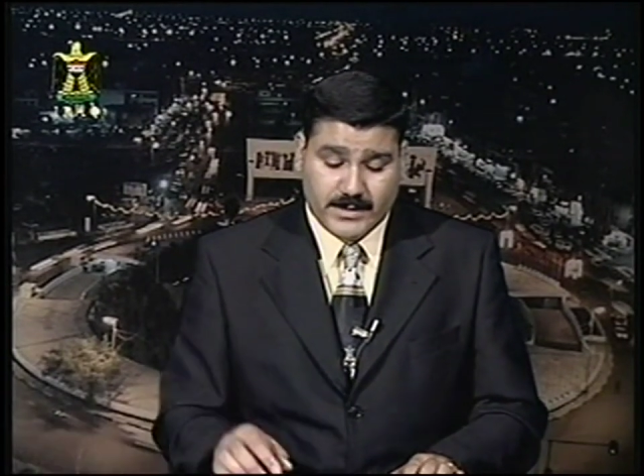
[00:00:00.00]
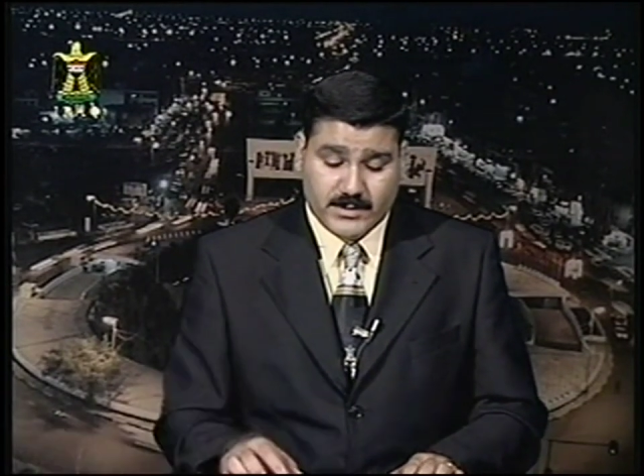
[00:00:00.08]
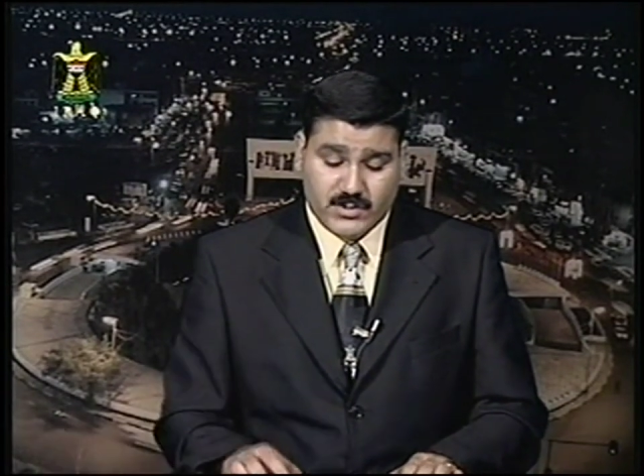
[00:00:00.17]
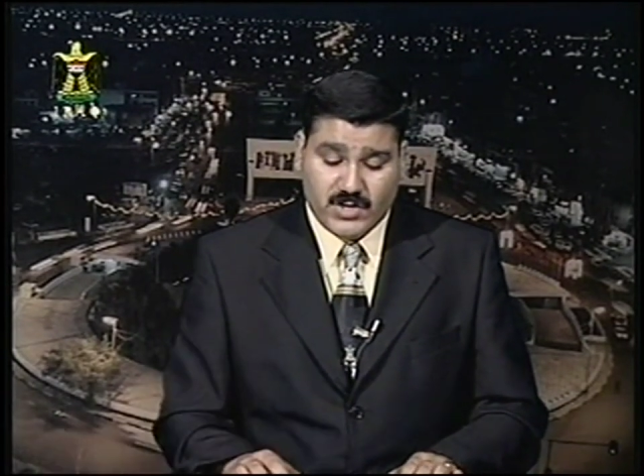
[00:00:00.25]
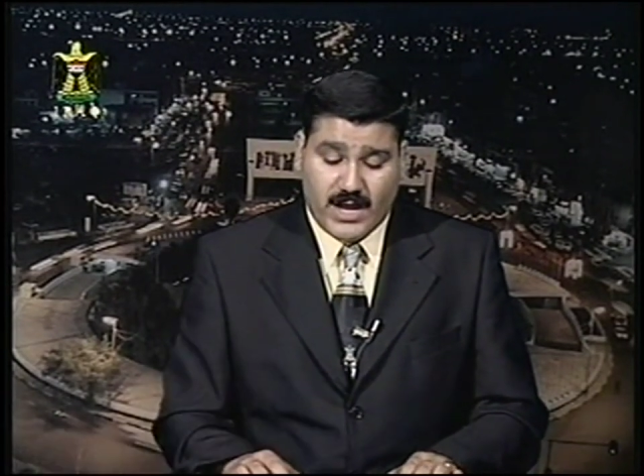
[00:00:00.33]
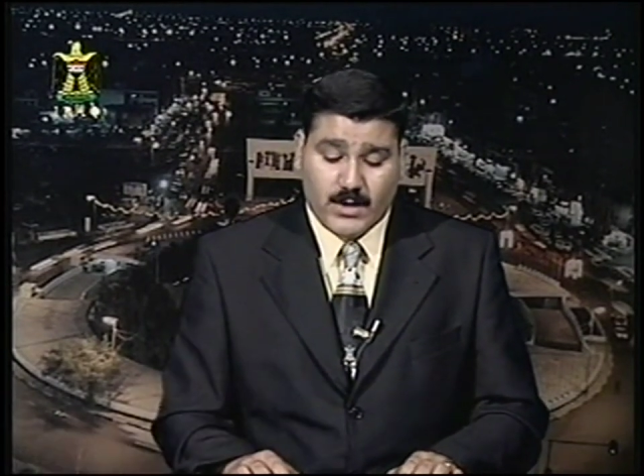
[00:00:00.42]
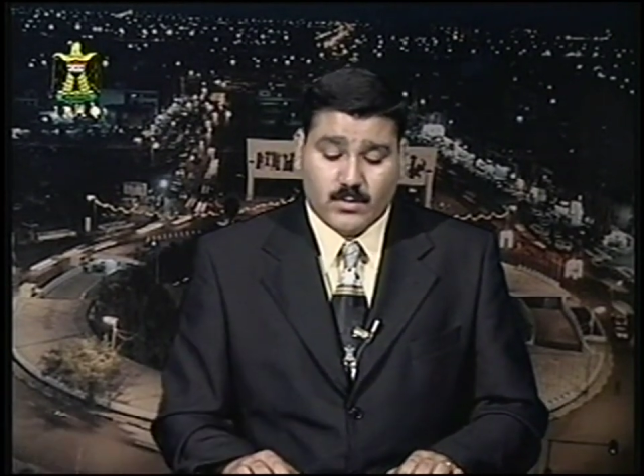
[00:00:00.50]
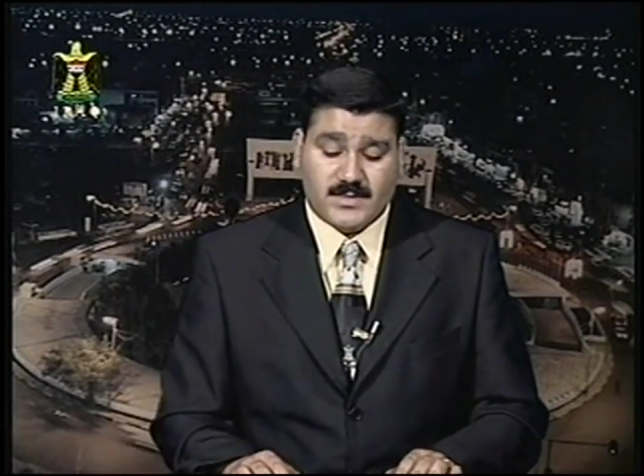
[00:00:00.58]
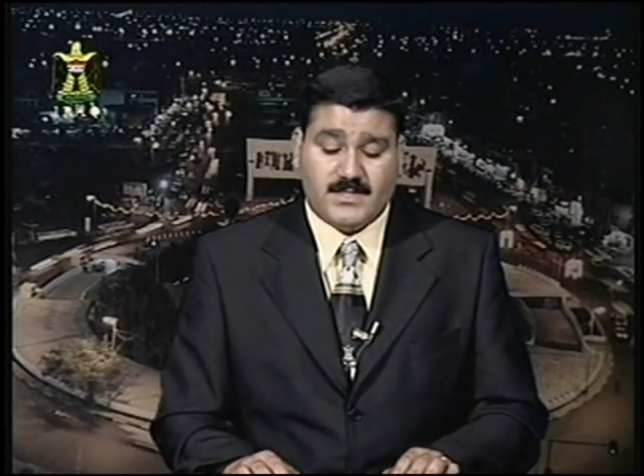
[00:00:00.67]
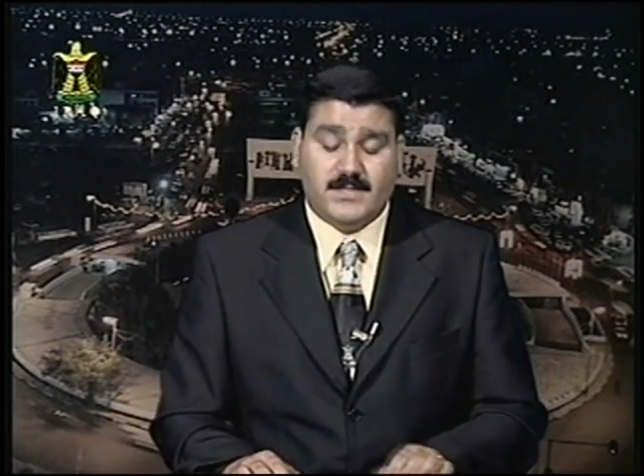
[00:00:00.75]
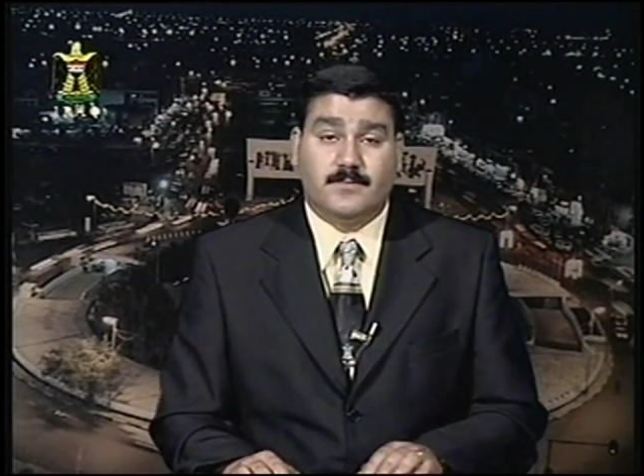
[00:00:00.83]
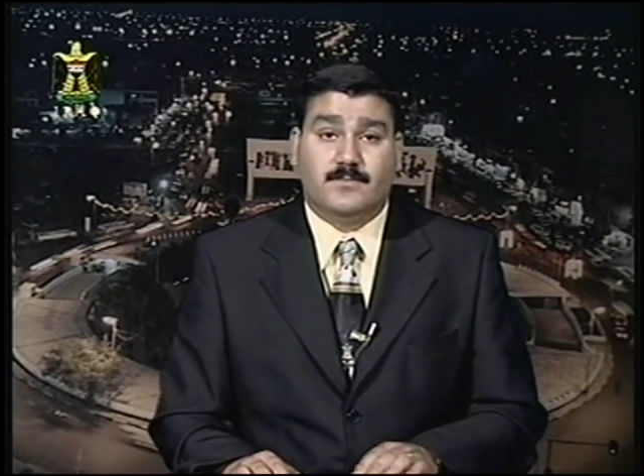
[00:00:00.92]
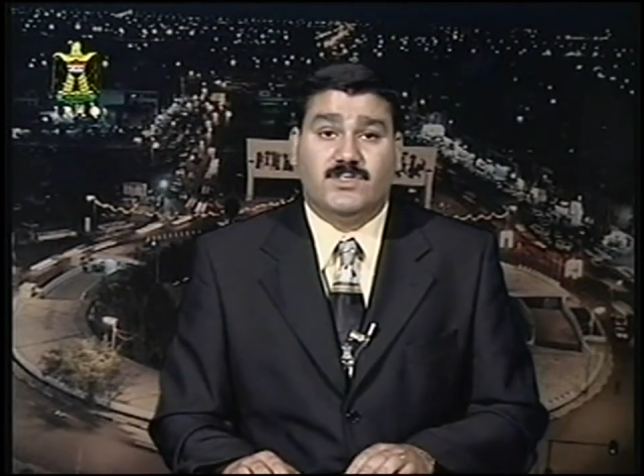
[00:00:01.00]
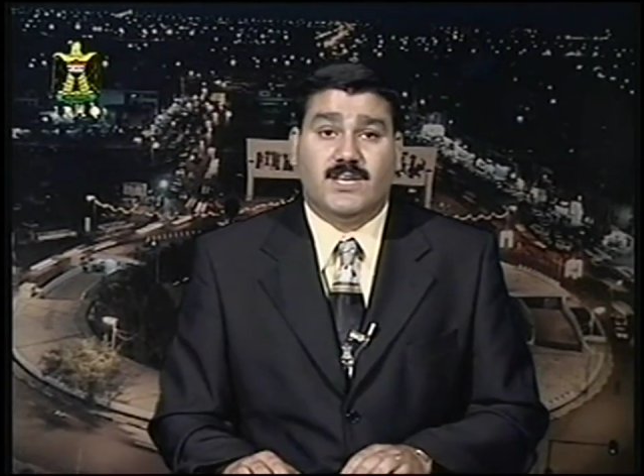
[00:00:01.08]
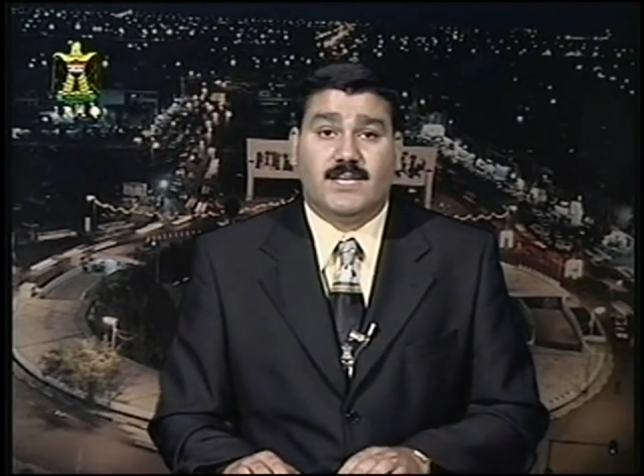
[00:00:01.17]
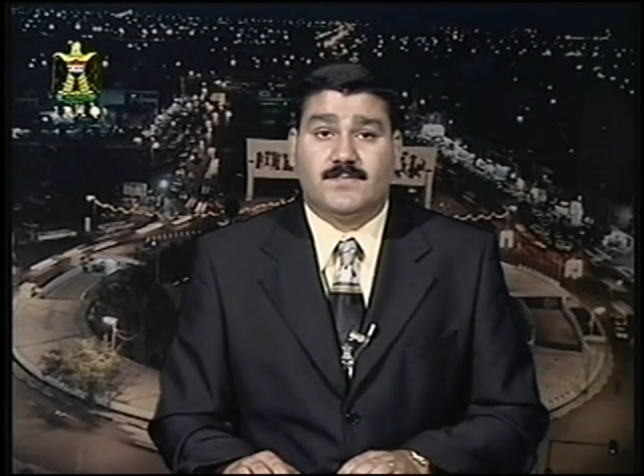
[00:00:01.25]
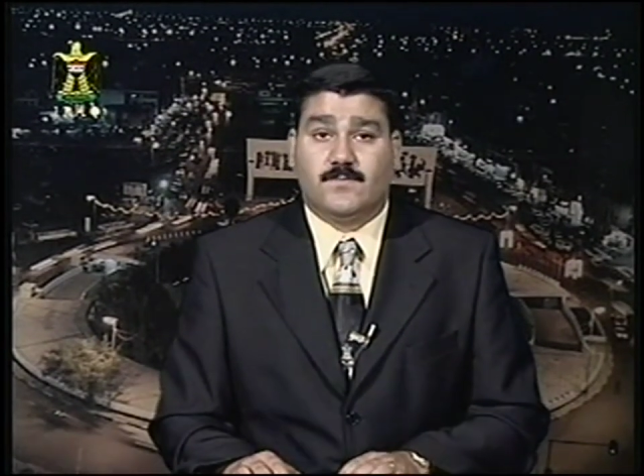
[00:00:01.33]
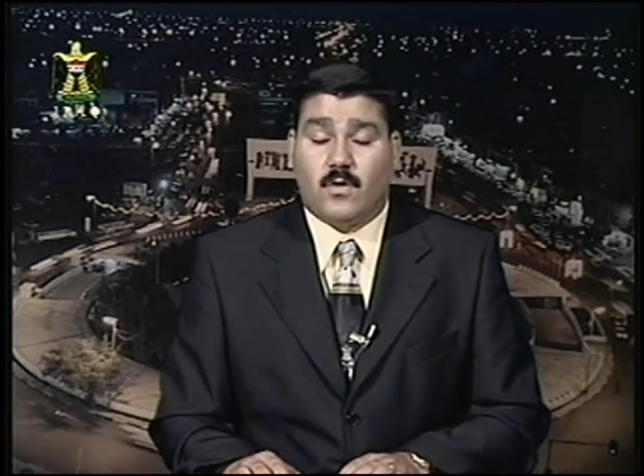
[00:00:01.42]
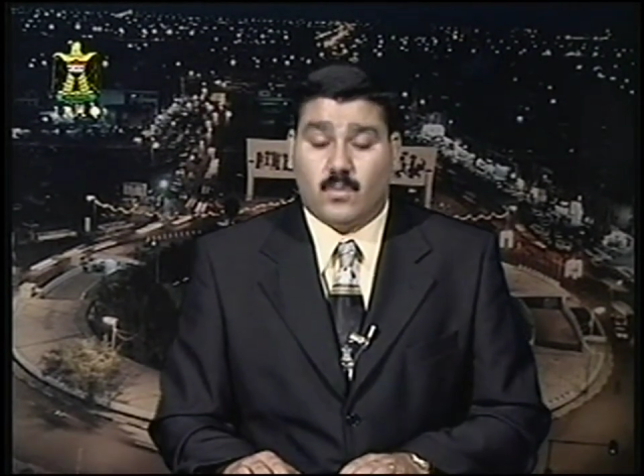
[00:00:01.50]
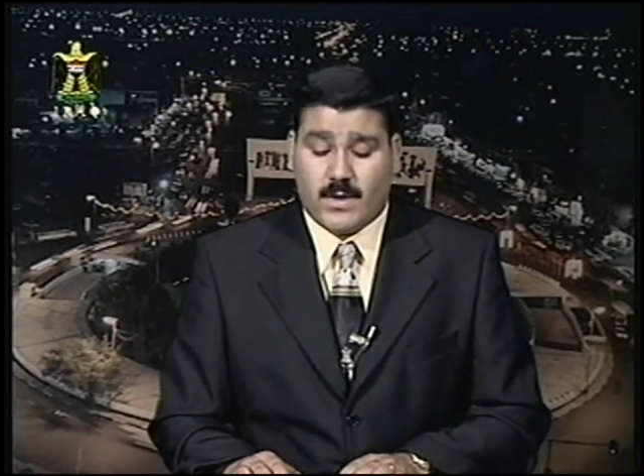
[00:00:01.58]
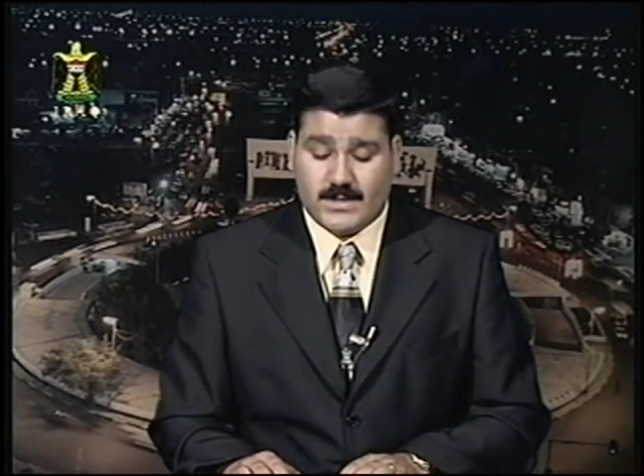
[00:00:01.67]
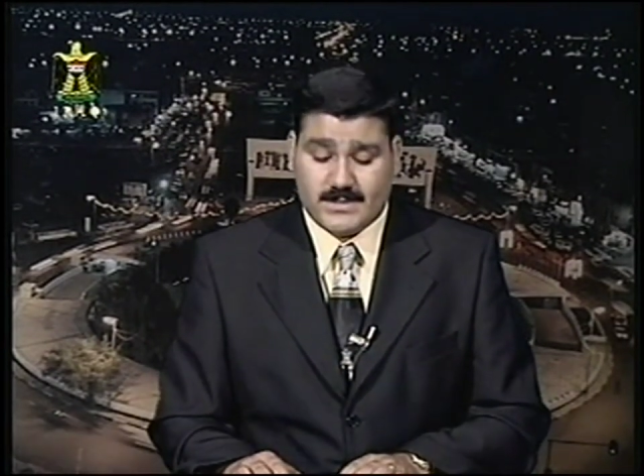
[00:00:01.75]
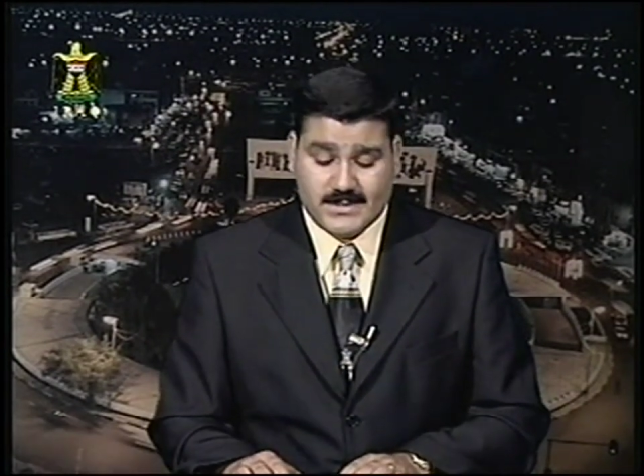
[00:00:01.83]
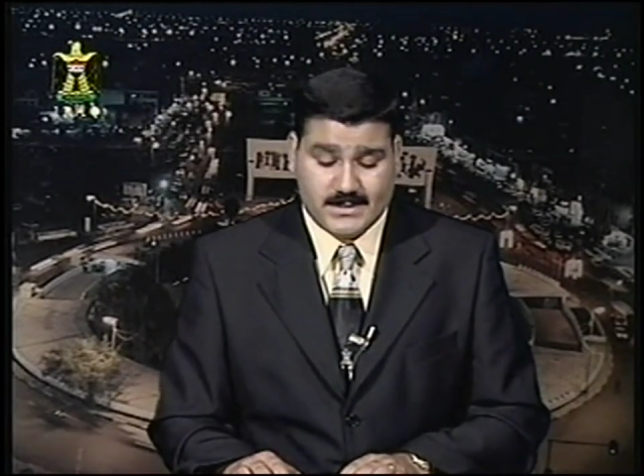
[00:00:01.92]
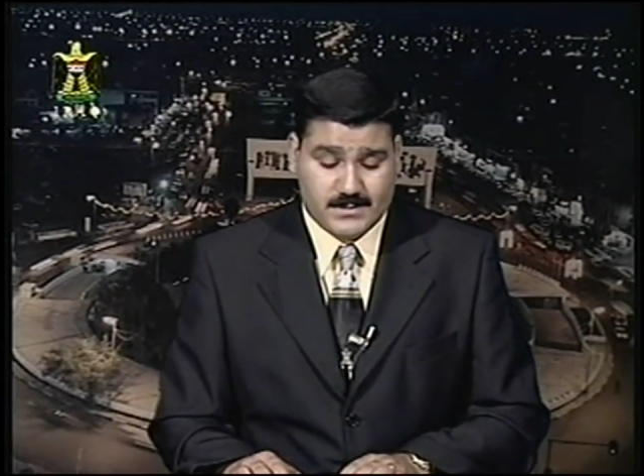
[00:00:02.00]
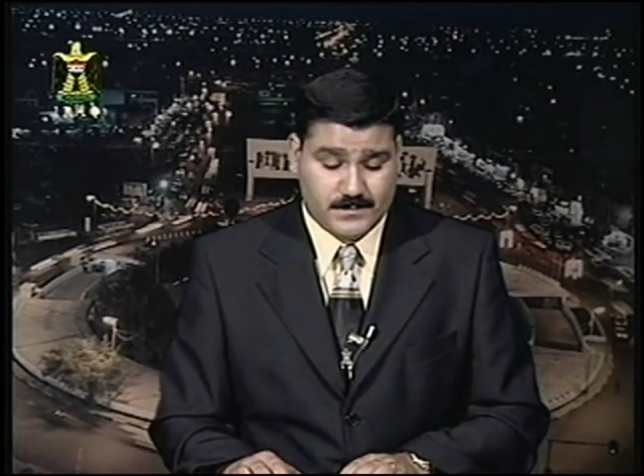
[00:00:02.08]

try wisdom just for once,